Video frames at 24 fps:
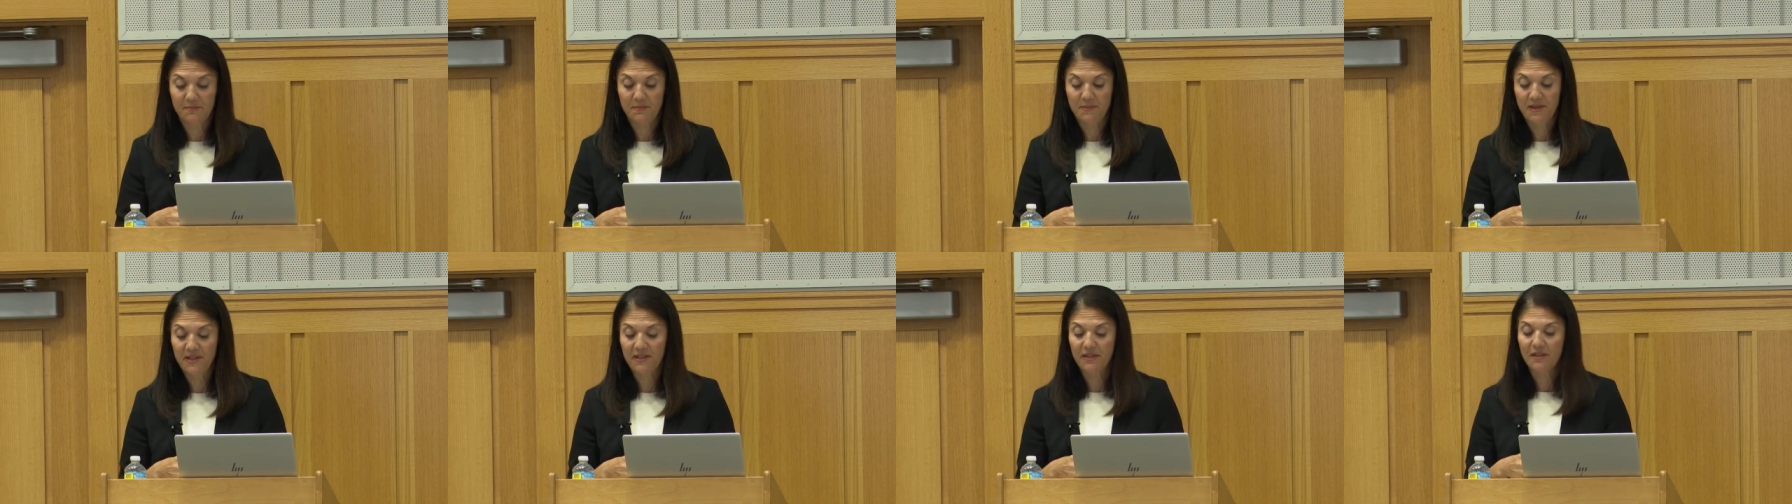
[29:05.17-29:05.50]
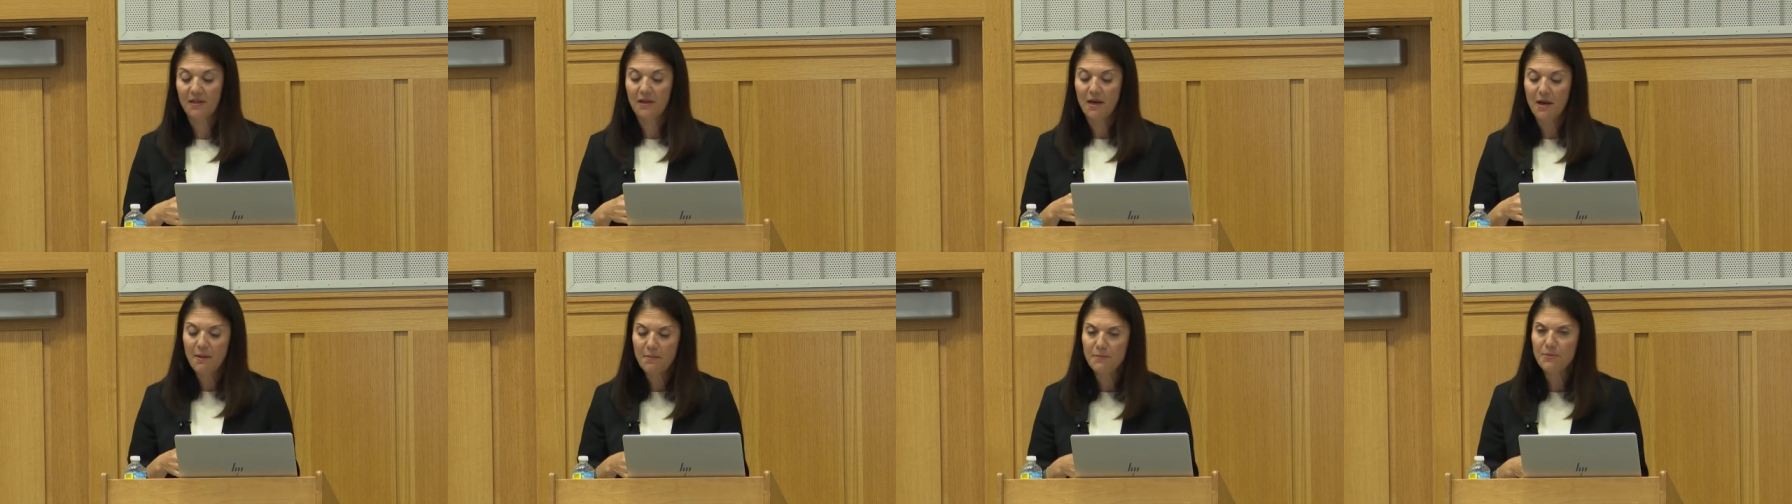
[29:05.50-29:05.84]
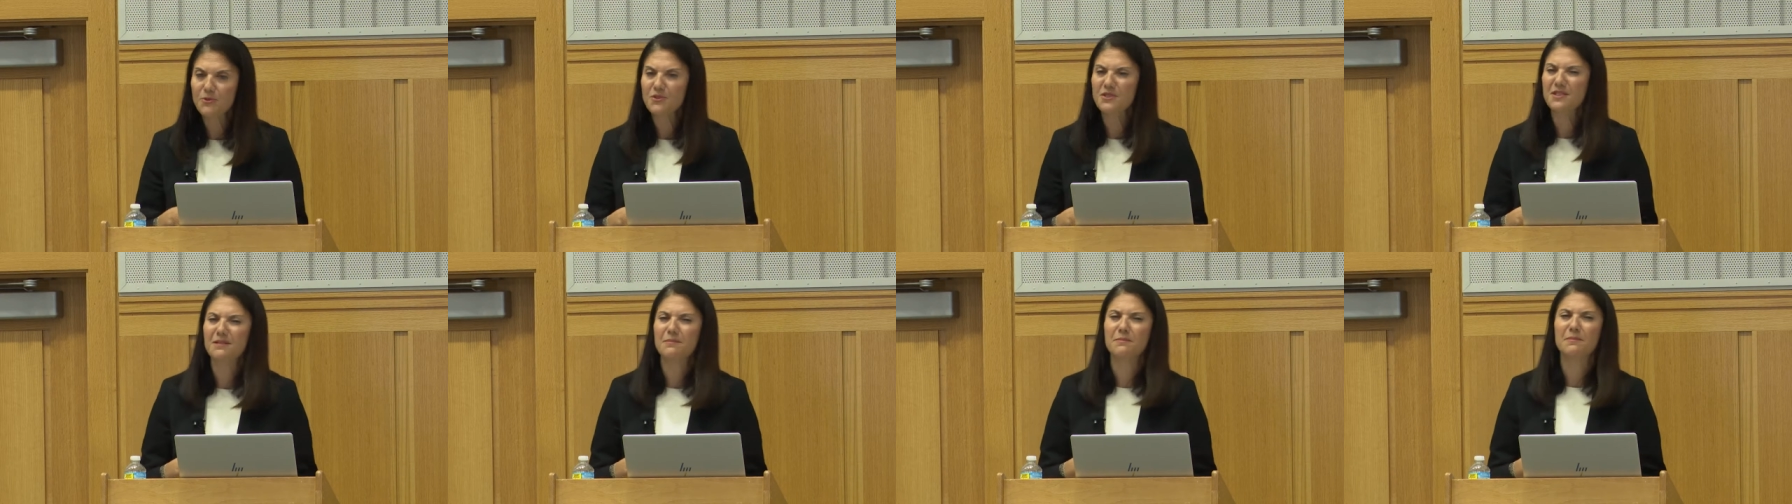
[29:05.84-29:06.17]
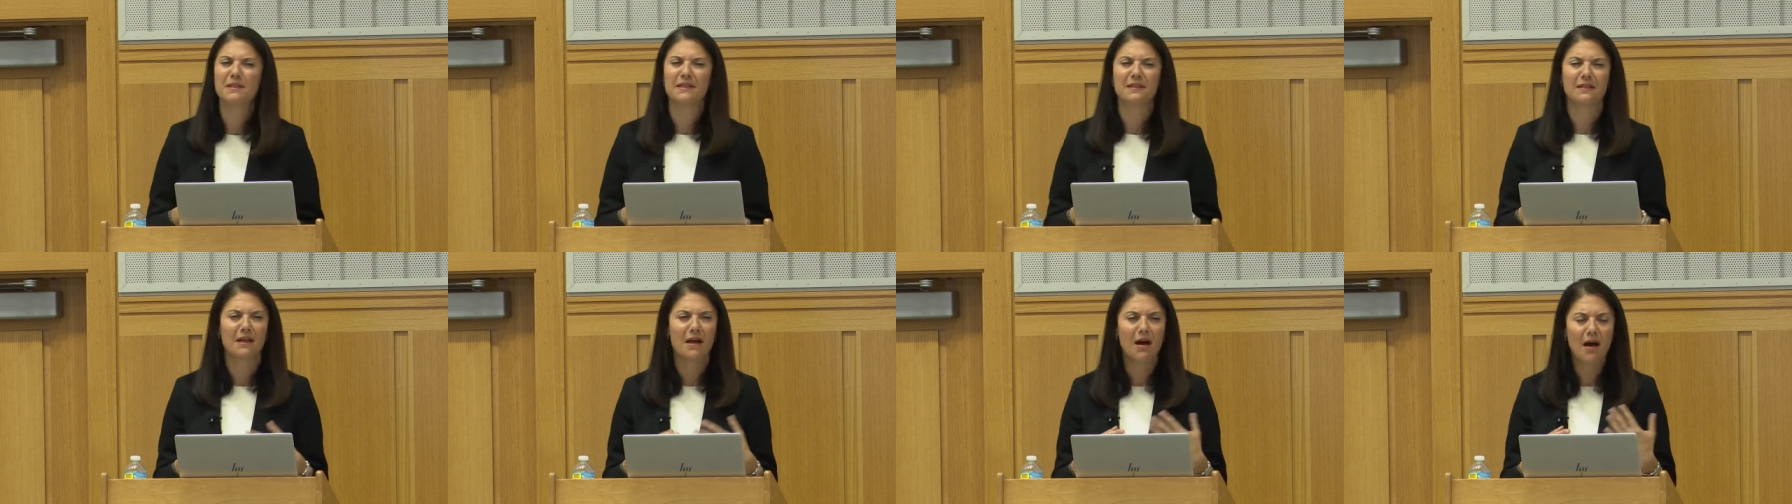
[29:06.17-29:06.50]
by the cumbersome
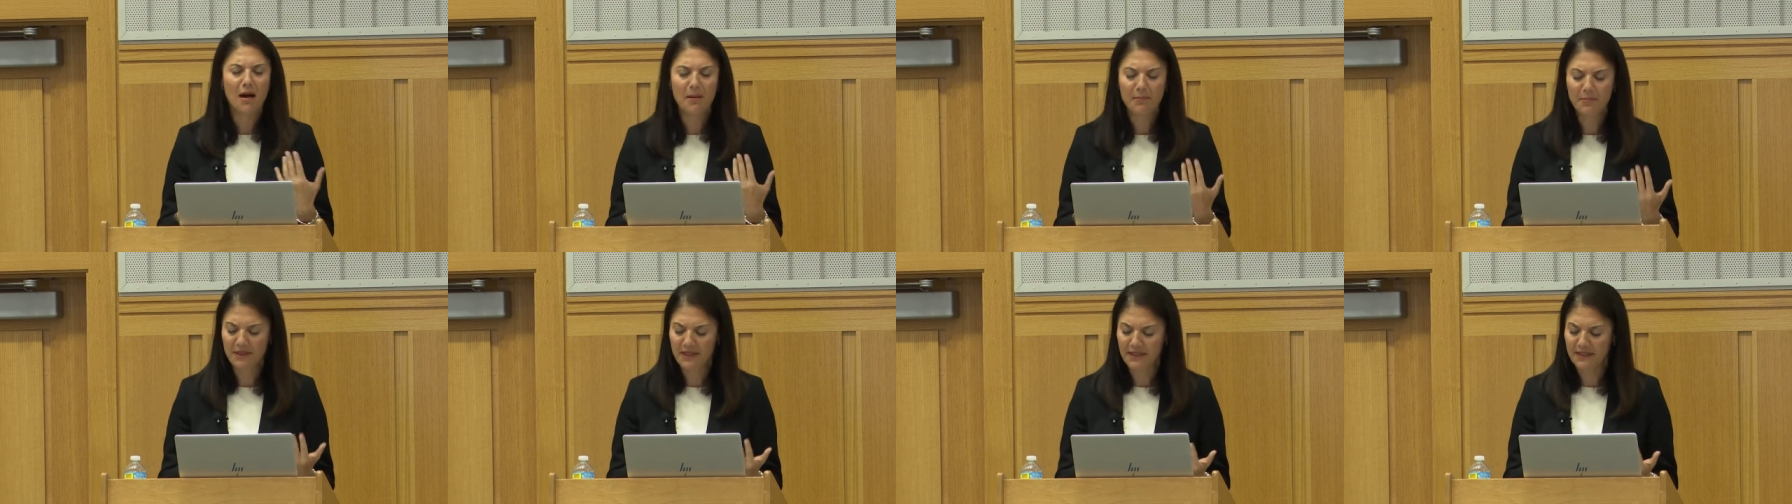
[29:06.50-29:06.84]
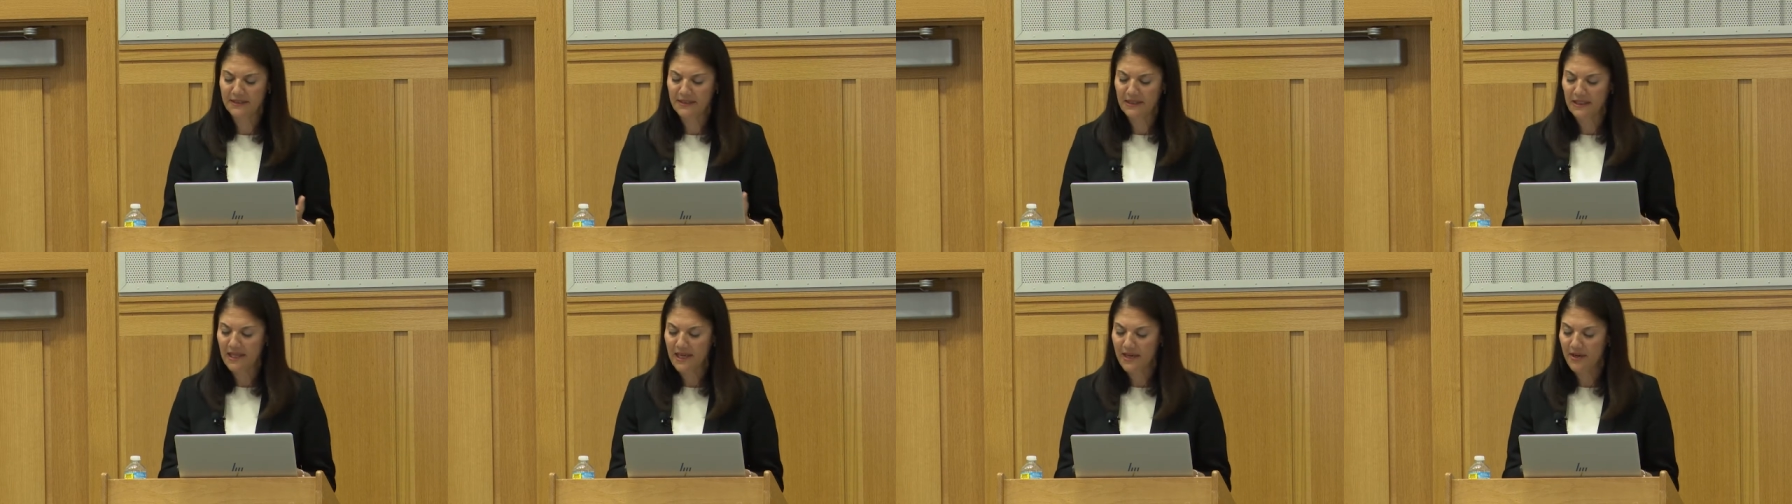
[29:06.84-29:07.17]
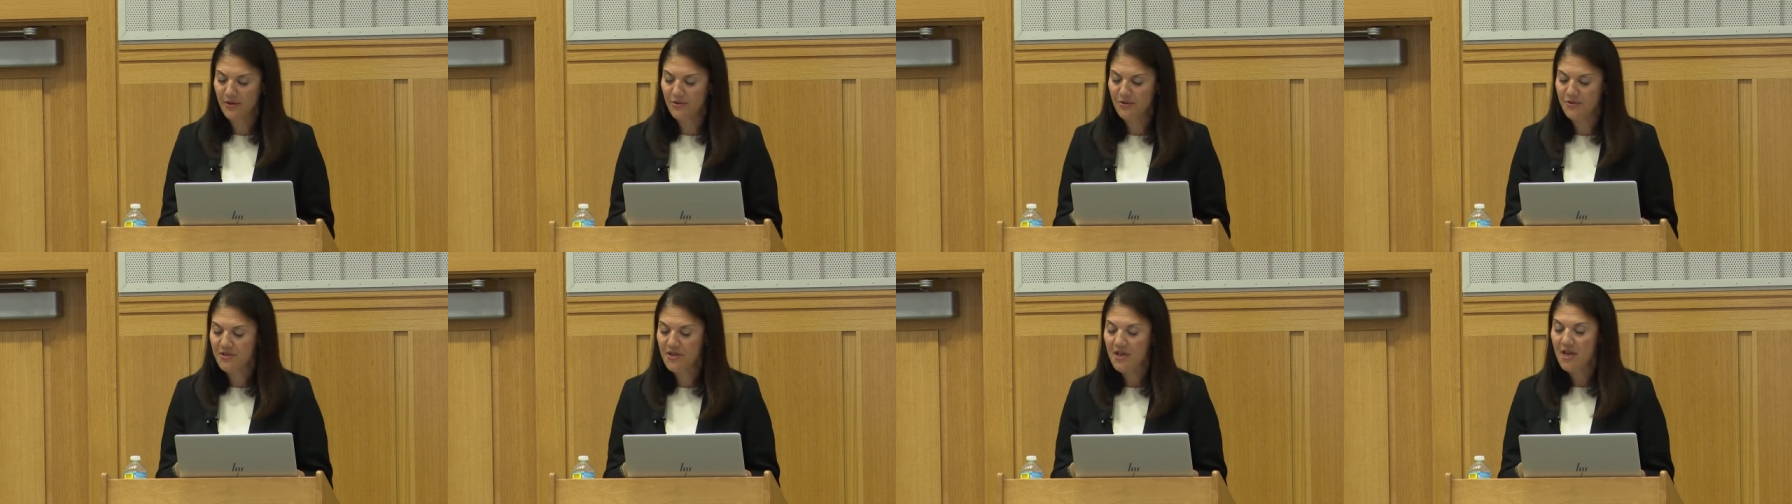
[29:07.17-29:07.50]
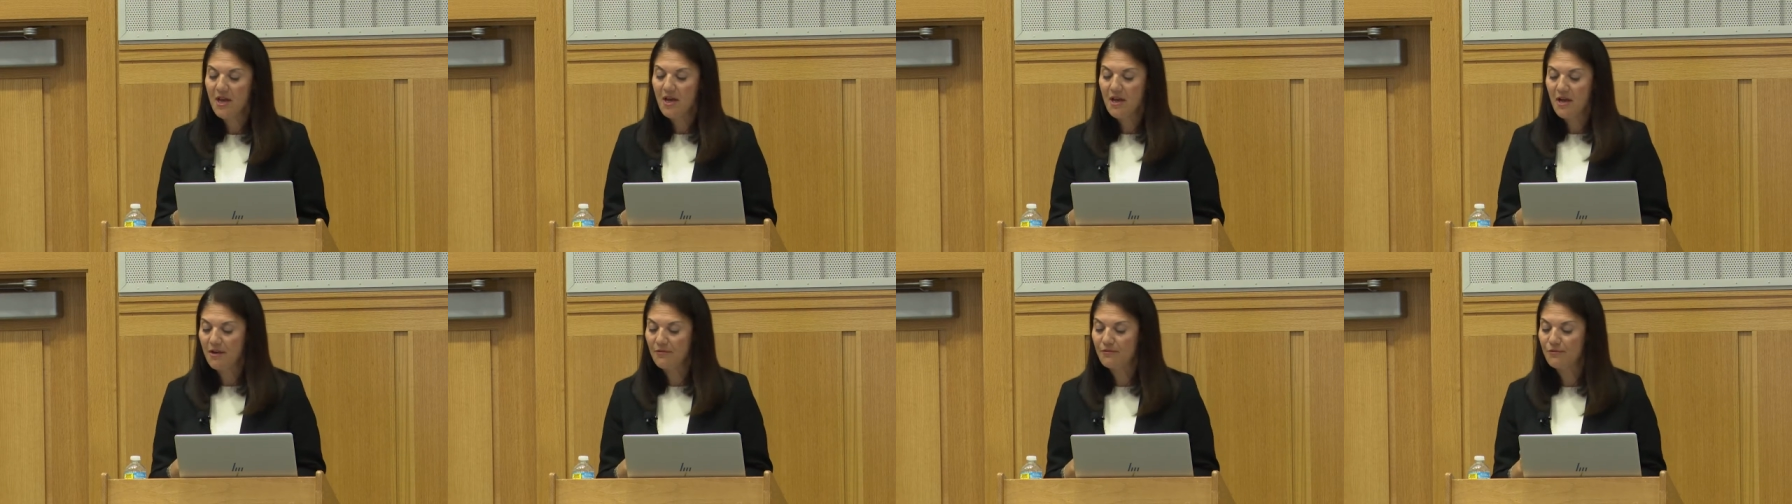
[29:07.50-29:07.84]
and complex layers
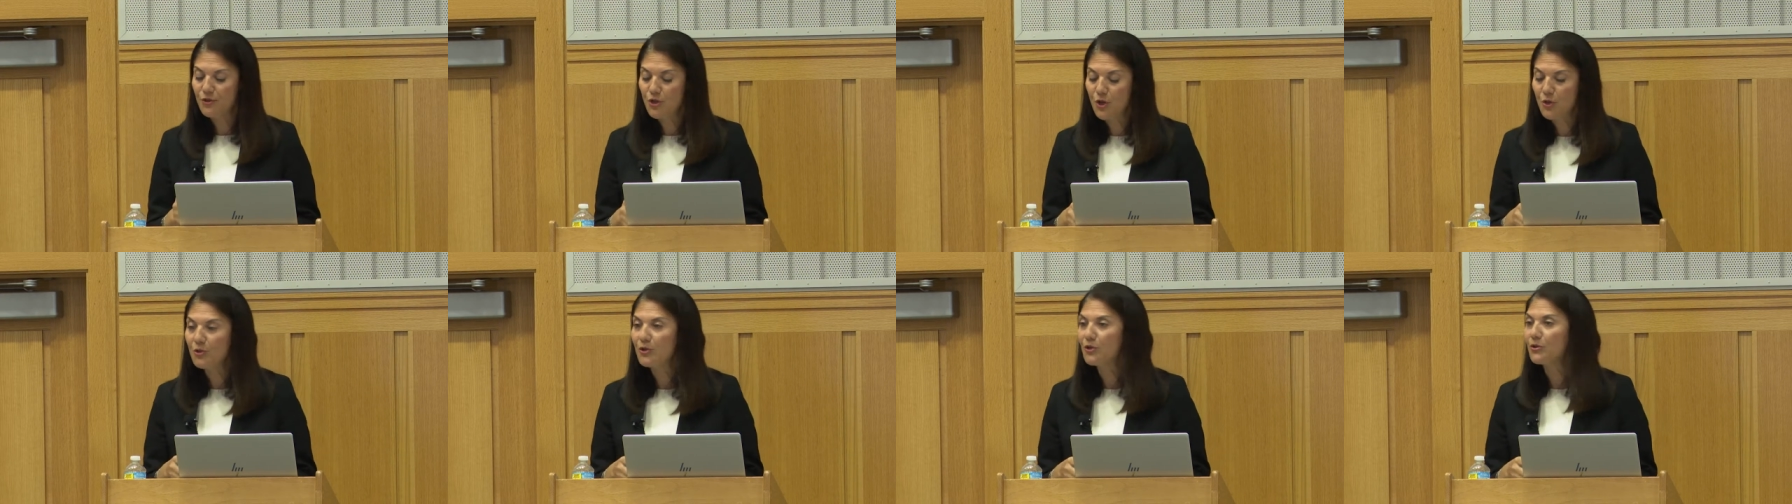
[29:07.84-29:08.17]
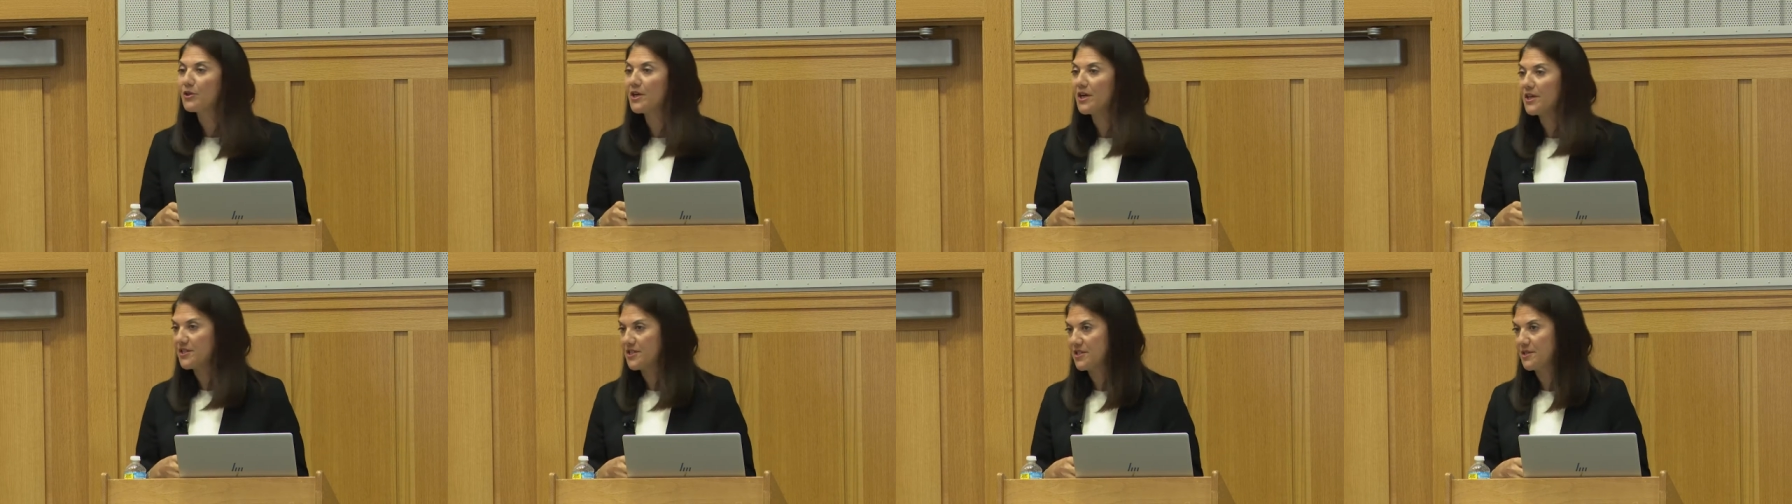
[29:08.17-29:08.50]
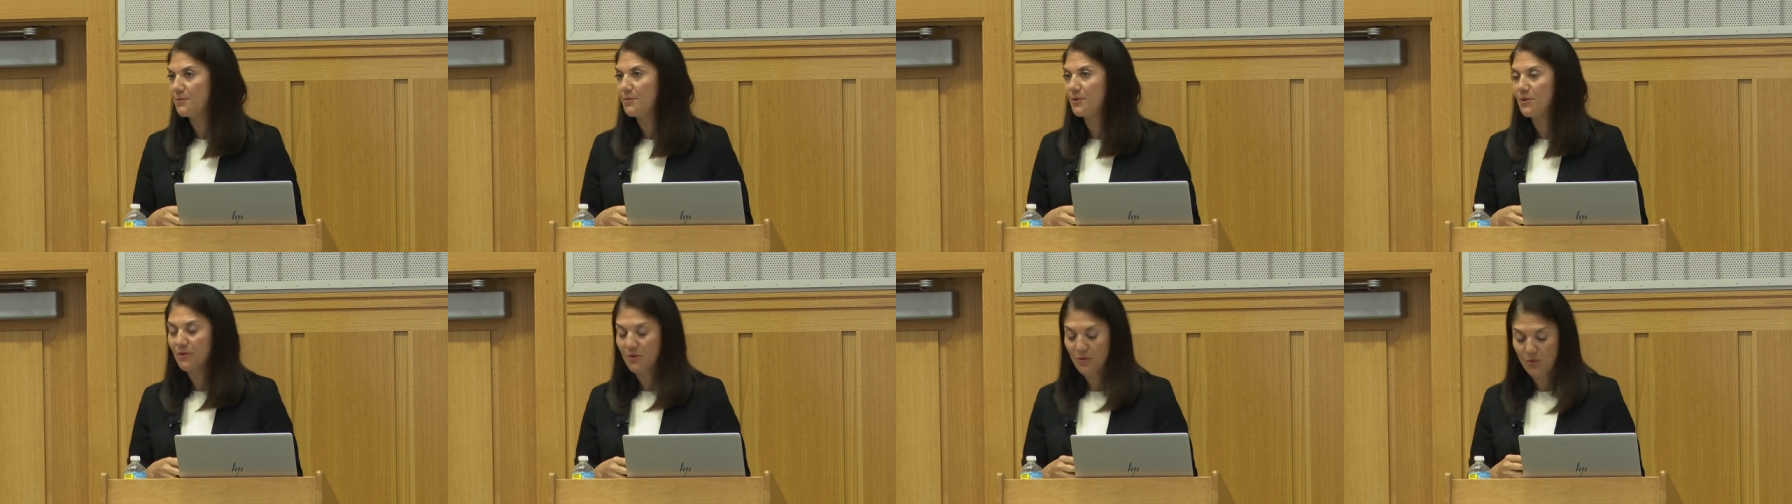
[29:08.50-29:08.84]
of Know Your Customer,